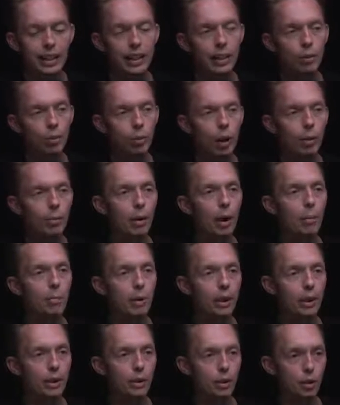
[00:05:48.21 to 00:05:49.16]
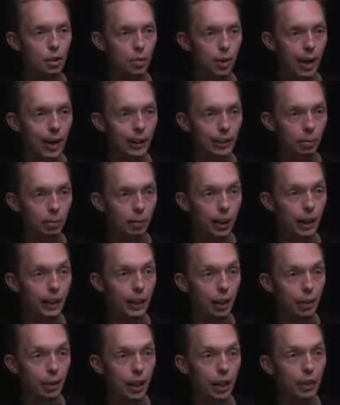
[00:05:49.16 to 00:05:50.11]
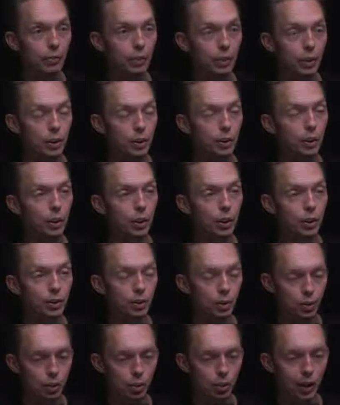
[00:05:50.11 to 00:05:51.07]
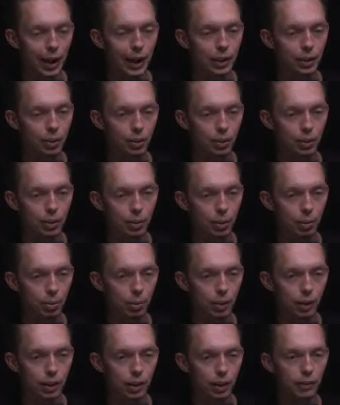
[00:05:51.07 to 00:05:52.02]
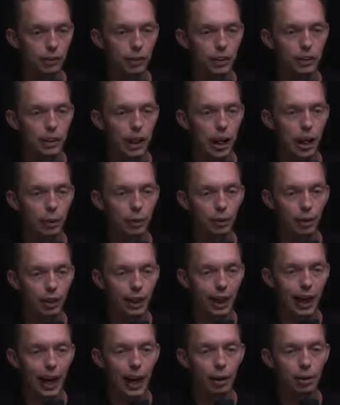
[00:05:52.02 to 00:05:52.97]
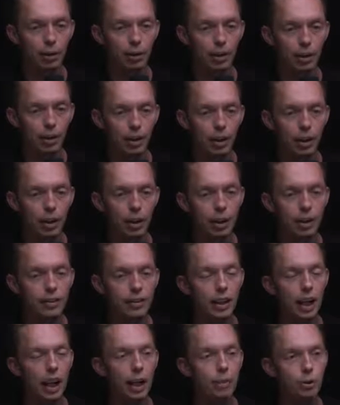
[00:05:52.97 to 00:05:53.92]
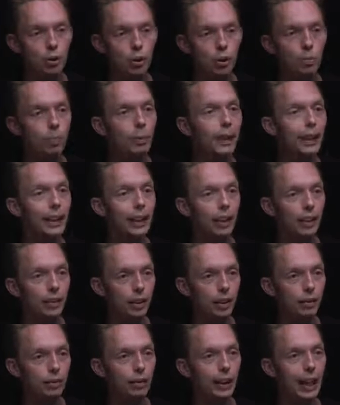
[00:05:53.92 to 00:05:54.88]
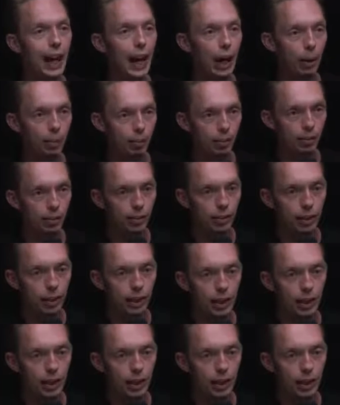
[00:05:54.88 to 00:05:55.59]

what am I being distracted by? Now, thankfully, you can also track your productivity time and the time you're spending on different apps.